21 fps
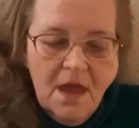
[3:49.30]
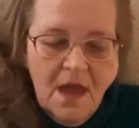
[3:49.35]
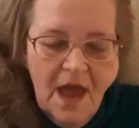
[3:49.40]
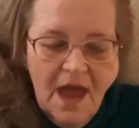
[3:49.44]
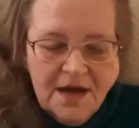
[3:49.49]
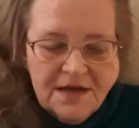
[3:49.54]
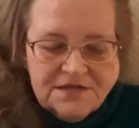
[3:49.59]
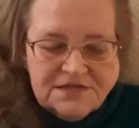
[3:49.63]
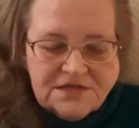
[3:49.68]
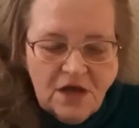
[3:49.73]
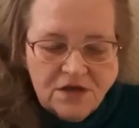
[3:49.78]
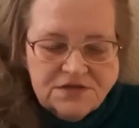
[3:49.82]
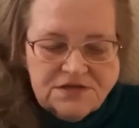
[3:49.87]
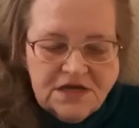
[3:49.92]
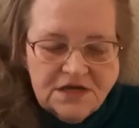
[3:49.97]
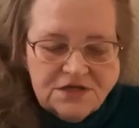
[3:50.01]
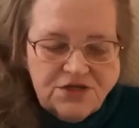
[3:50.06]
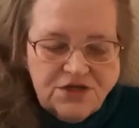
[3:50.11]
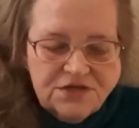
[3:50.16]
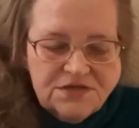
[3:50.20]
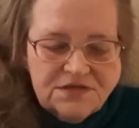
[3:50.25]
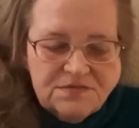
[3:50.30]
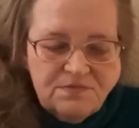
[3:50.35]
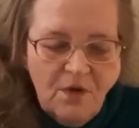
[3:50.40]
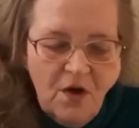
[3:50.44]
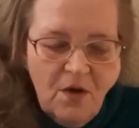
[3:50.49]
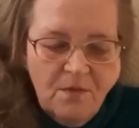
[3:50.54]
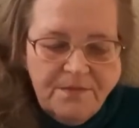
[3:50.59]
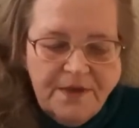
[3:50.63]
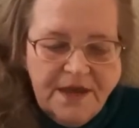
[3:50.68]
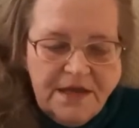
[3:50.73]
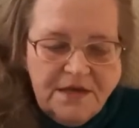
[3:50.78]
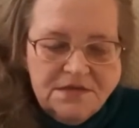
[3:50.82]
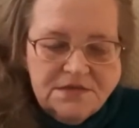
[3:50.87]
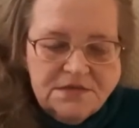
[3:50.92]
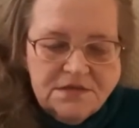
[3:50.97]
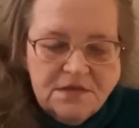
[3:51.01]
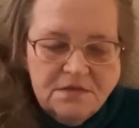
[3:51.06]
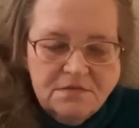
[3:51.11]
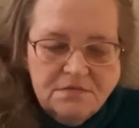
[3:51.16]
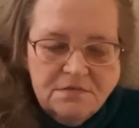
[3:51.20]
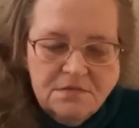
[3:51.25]
and it's on such a small
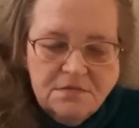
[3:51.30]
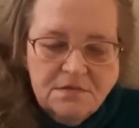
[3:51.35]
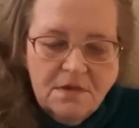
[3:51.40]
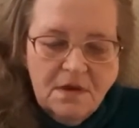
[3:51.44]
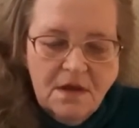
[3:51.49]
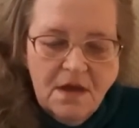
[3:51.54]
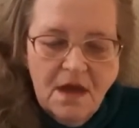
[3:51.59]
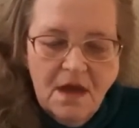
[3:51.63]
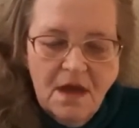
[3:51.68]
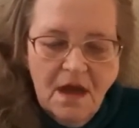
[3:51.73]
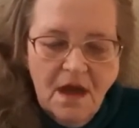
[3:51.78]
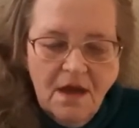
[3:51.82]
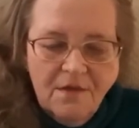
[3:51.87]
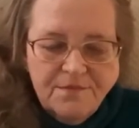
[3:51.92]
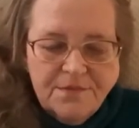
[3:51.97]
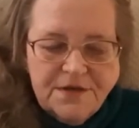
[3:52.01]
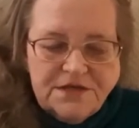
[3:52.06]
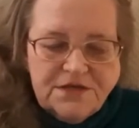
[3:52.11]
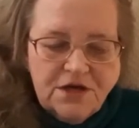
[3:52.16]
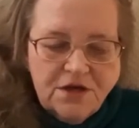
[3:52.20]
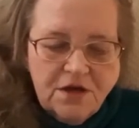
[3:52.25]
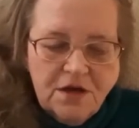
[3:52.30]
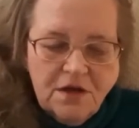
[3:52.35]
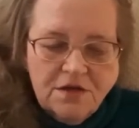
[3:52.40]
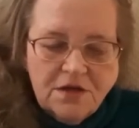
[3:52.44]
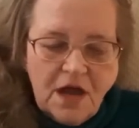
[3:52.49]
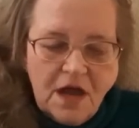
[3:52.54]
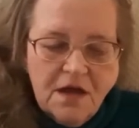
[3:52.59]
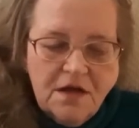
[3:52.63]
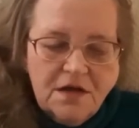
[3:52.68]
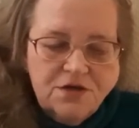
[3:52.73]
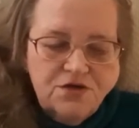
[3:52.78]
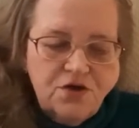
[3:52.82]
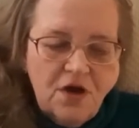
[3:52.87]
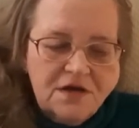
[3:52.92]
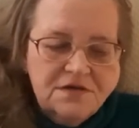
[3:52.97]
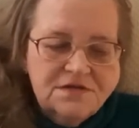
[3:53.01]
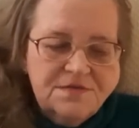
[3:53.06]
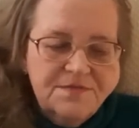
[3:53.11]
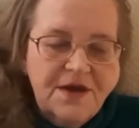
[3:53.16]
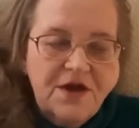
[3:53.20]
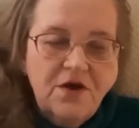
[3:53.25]
piece of material, it kind of
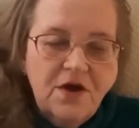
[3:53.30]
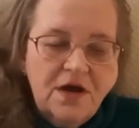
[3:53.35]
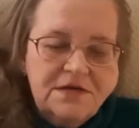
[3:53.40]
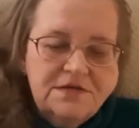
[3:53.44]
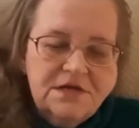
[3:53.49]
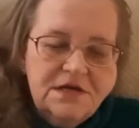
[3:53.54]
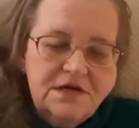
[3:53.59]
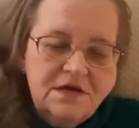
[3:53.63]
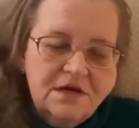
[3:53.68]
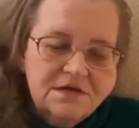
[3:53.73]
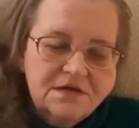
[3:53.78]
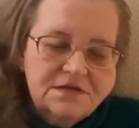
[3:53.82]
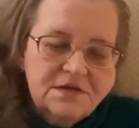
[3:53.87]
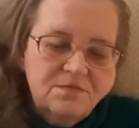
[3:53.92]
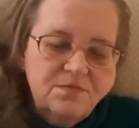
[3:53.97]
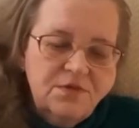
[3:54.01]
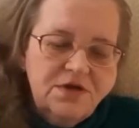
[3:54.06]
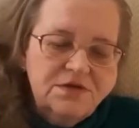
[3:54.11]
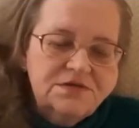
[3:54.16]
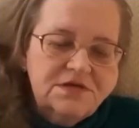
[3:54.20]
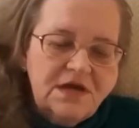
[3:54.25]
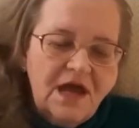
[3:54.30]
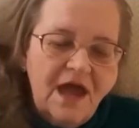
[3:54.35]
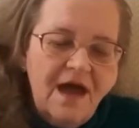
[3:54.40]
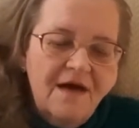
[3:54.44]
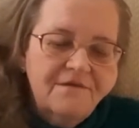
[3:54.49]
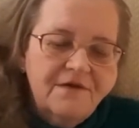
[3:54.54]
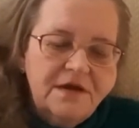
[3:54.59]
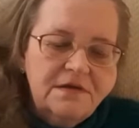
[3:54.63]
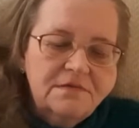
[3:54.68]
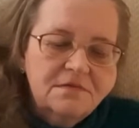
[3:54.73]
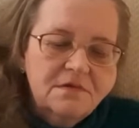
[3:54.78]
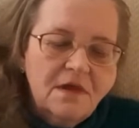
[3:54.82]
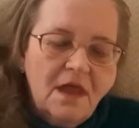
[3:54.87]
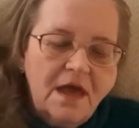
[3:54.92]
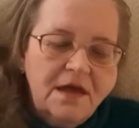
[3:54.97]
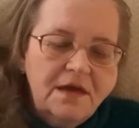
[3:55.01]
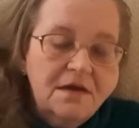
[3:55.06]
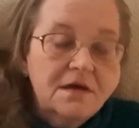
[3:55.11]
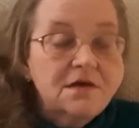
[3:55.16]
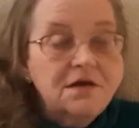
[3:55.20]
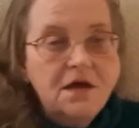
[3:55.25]
drives me crazy because I'm used to having
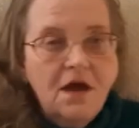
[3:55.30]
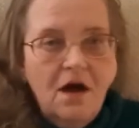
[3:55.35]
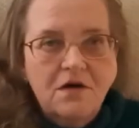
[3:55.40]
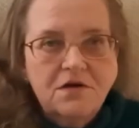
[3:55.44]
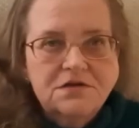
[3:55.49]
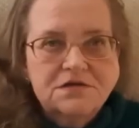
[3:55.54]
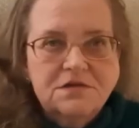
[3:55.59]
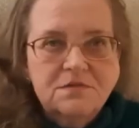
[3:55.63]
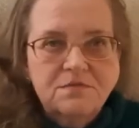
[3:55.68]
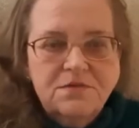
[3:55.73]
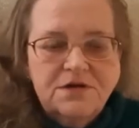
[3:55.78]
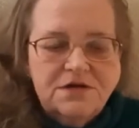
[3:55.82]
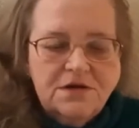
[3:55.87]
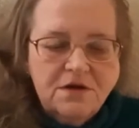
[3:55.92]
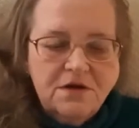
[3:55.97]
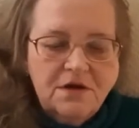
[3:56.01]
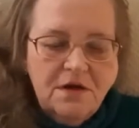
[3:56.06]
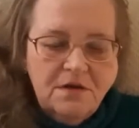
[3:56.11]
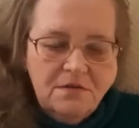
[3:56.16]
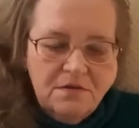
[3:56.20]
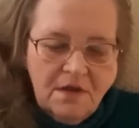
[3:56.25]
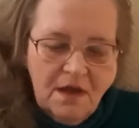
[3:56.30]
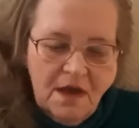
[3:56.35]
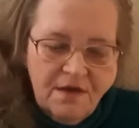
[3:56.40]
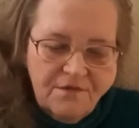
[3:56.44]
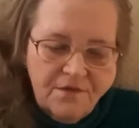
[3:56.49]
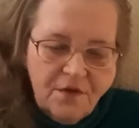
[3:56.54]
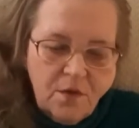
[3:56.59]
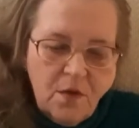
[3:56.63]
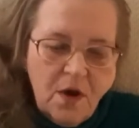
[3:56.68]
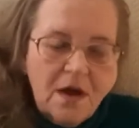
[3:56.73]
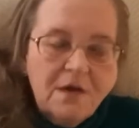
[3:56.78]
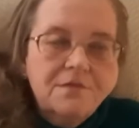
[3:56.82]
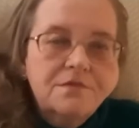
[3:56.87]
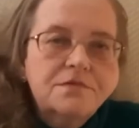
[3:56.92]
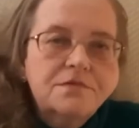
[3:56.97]
like yards of material everywhere.